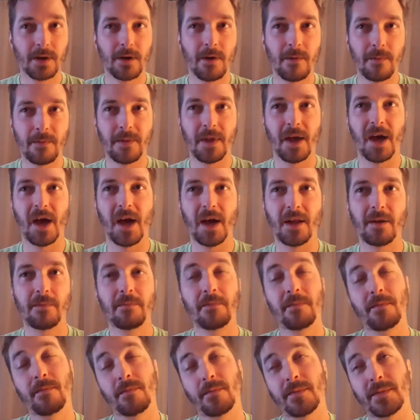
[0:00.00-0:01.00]
that
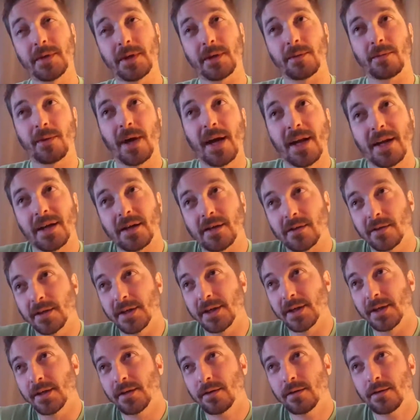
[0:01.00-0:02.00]

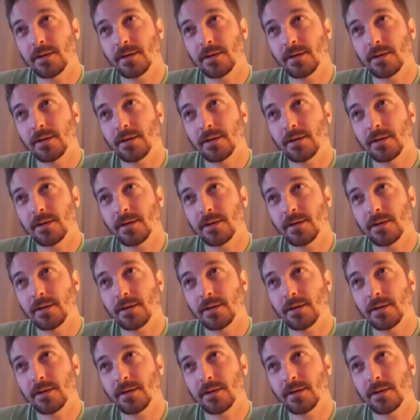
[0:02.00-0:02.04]
theoretically